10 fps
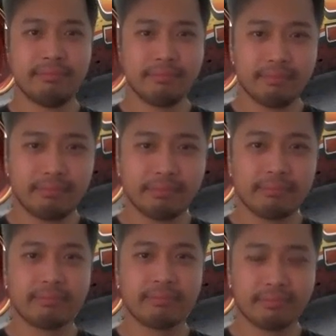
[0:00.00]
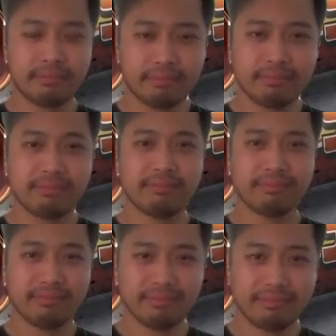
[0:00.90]

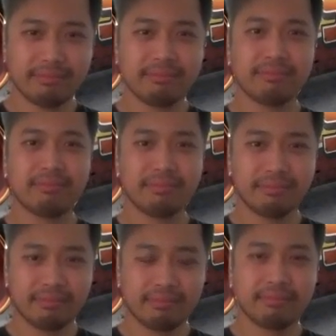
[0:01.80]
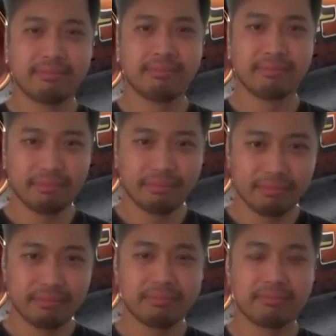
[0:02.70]

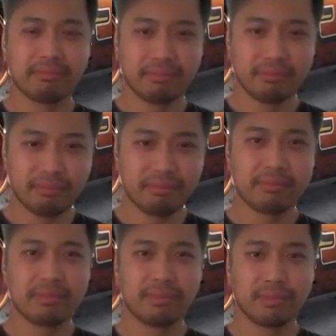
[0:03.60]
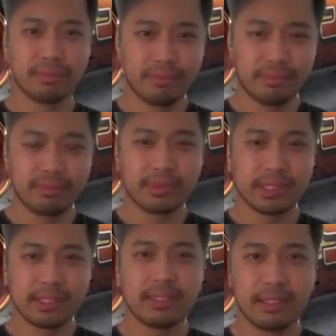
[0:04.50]

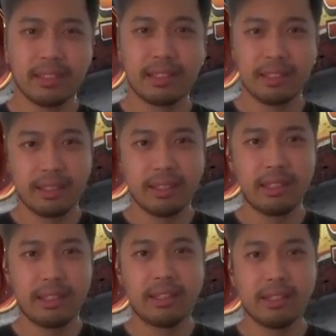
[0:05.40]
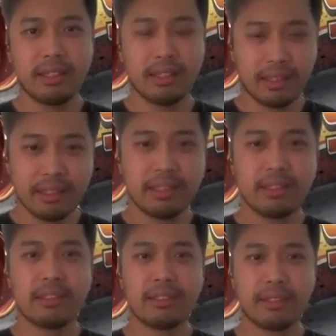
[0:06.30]

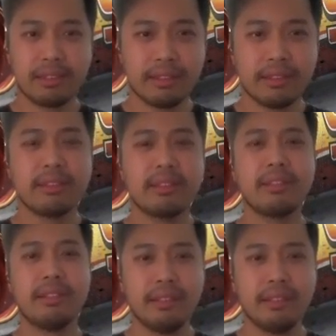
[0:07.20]
No words are spoken by the person on screen.